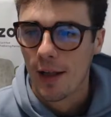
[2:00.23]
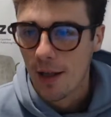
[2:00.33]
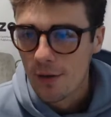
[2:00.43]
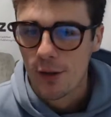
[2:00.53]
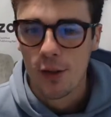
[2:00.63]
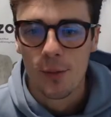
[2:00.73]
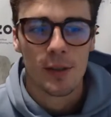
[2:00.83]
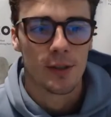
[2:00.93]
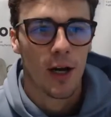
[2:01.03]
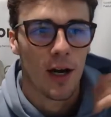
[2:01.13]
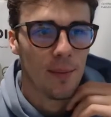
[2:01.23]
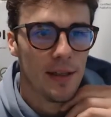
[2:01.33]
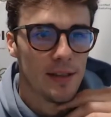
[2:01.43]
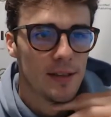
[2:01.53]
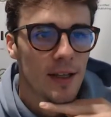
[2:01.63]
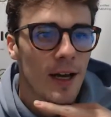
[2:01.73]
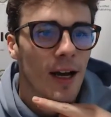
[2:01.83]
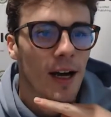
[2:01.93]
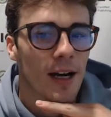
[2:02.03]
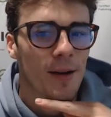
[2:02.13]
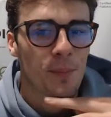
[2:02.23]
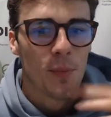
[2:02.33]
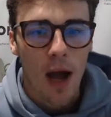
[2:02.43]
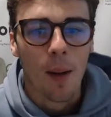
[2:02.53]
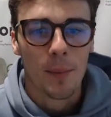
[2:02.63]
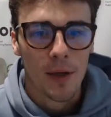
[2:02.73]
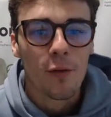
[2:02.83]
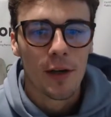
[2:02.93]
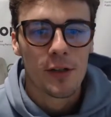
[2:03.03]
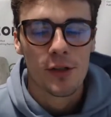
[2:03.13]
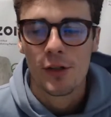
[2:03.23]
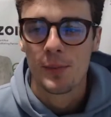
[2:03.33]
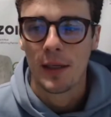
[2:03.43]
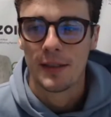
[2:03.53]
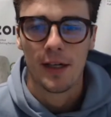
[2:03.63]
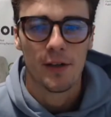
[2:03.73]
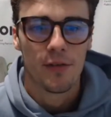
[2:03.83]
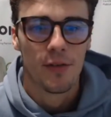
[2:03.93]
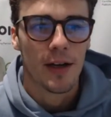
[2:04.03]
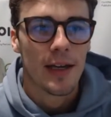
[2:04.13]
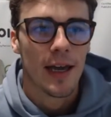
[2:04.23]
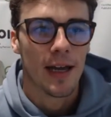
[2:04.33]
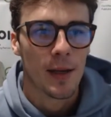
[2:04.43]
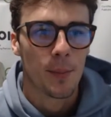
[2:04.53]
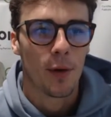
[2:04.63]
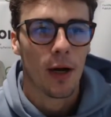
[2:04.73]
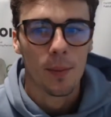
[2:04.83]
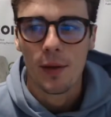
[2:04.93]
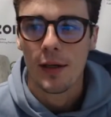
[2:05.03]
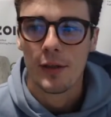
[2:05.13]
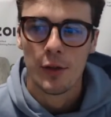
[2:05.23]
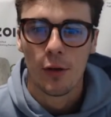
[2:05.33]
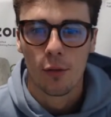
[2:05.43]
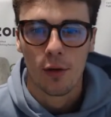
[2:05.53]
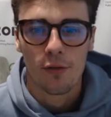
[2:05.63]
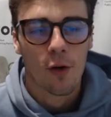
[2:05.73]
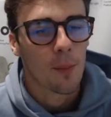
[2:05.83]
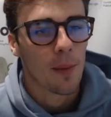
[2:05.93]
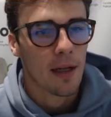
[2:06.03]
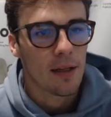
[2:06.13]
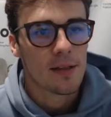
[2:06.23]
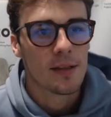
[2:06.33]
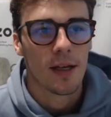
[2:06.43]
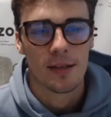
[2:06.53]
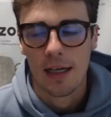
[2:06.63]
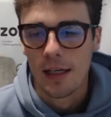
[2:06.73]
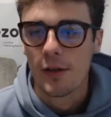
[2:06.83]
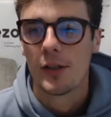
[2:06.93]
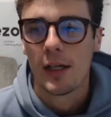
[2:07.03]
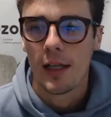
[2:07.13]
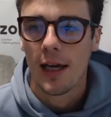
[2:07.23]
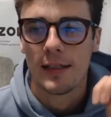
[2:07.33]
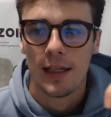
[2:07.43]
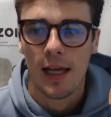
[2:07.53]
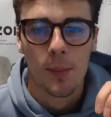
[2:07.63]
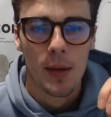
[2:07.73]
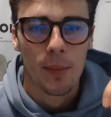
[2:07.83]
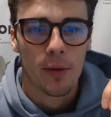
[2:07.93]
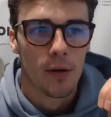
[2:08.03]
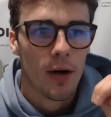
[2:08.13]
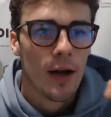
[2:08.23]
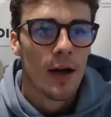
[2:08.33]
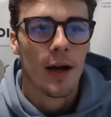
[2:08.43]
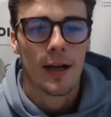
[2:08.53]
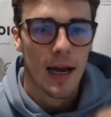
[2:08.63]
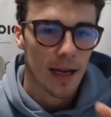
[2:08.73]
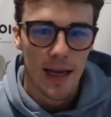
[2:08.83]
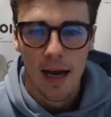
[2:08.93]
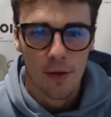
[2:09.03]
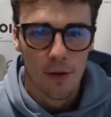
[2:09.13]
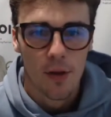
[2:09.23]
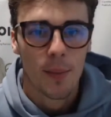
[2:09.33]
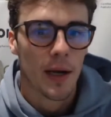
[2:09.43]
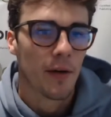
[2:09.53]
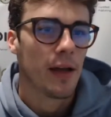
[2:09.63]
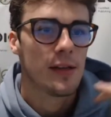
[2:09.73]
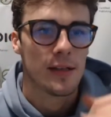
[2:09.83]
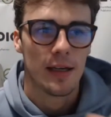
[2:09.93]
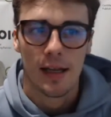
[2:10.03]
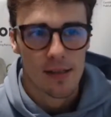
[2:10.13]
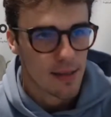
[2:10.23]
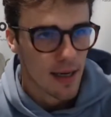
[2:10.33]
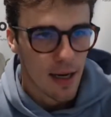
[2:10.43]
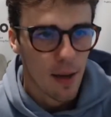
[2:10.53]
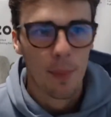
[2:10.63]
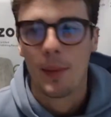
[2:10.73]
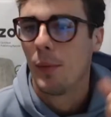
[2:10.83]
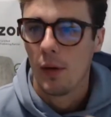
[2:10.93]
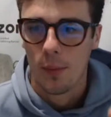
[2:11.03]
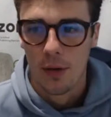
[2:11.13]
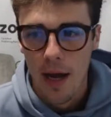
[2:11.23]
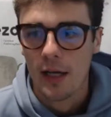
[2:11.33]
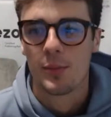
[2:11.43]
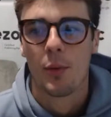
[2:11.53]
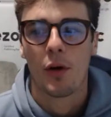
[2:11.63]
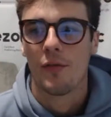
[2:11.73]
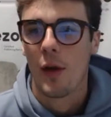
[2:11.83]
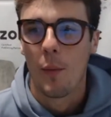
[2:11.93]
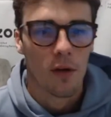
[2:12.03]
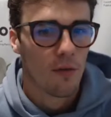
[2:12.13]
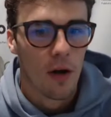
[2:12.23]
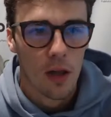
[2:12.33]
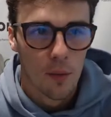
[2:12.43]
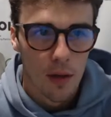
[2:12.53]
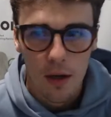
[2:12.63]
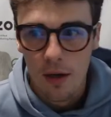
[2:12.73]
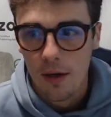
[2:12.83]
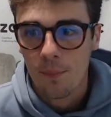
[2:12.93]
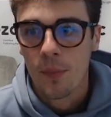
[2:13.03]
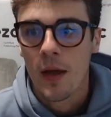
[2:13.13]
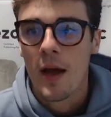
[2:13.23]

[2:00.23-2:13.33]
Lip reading: Hello to you, Mr. Hobbies. I'm going to reintroduce myself again in probably 2, 3, 4 minutes, because I usually like to let people kind of gather their bearings and get set up and pull up their dashboard if they want to follow along.